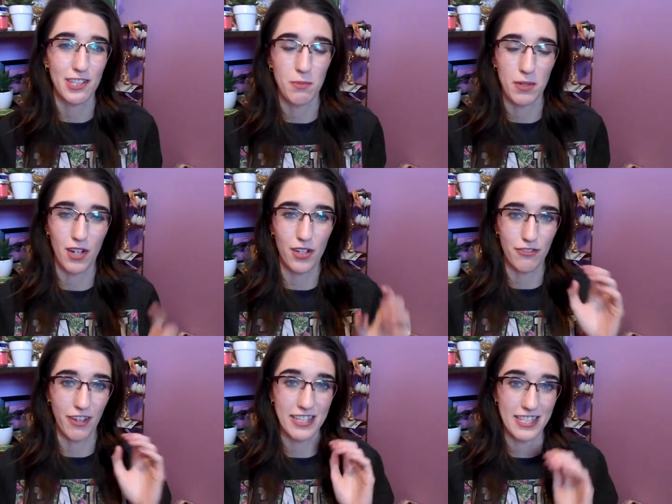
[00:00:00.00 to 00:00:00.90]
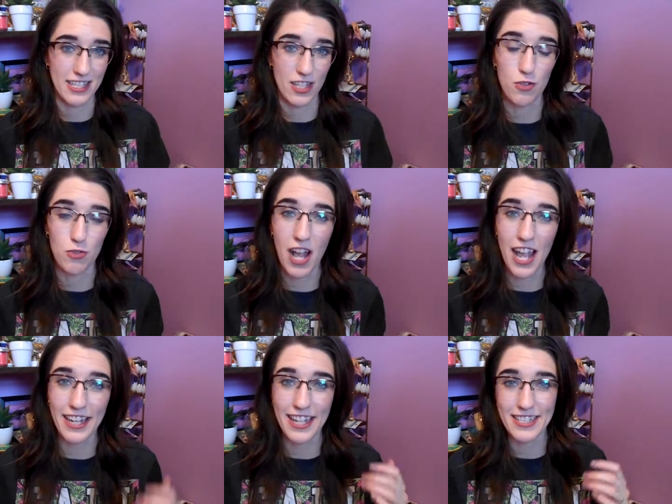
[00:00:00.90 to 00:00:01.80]
about on your face? Is it
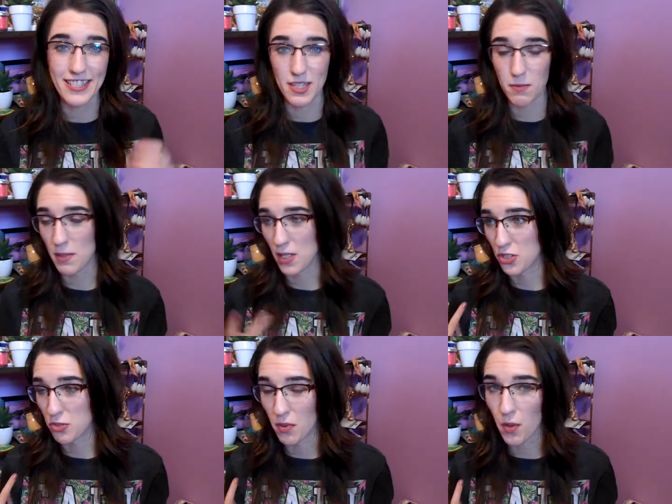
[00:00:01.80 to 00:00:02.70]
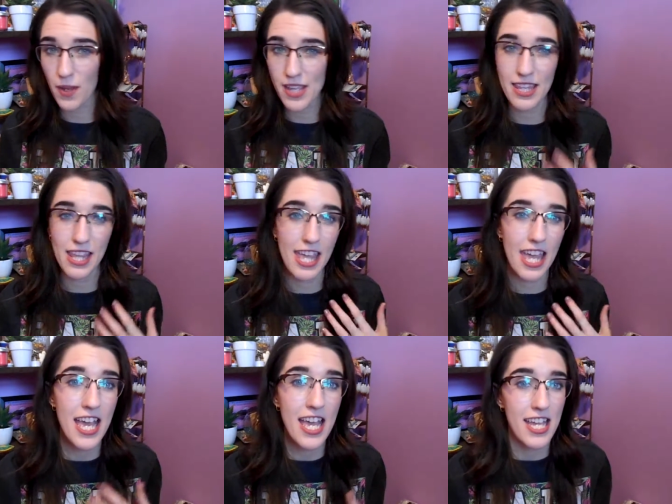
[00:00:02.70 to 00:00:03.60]
dryness? Is it being super oily?
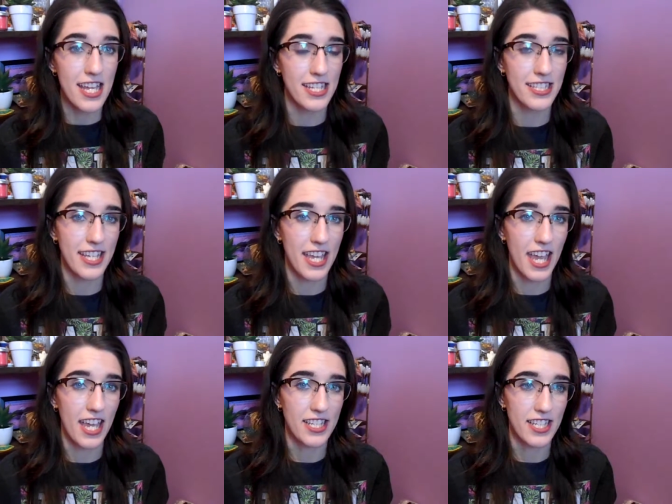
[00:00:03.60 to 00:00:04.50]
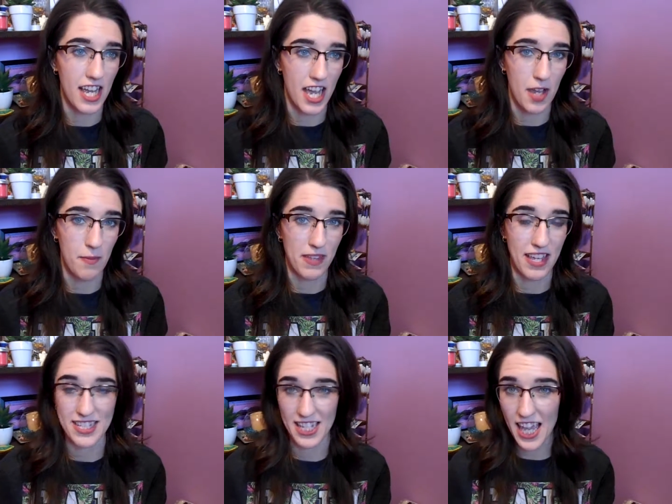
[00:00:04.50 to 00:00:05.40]
Is it um,
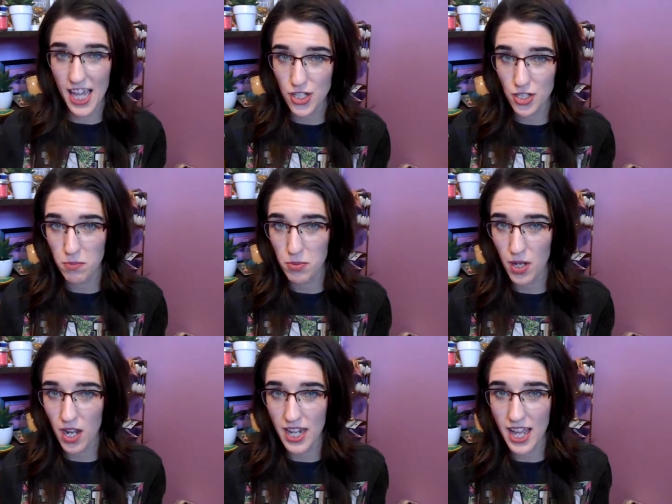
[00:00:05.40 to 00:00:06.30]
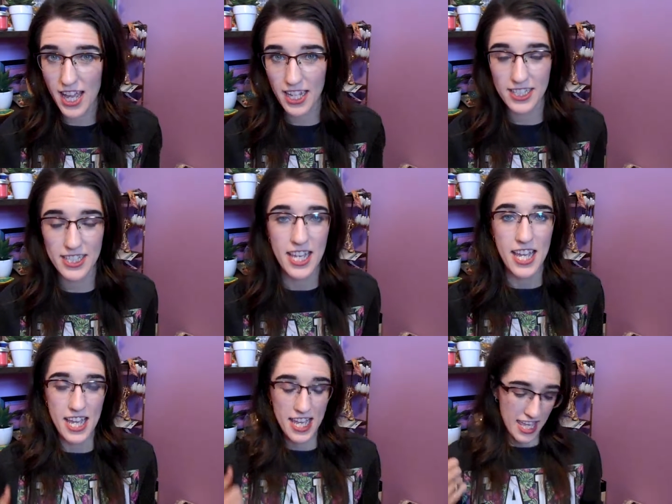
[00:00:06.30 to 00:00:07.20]
anti-aging products?
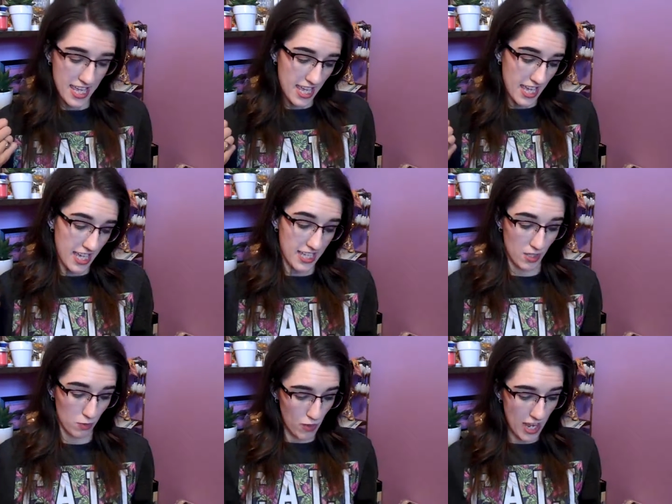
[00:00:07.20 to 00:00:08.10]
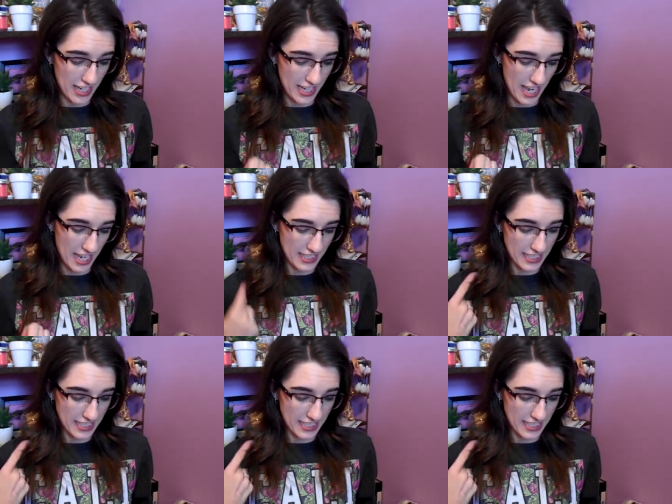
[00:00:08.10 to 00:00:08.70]
Is it redness,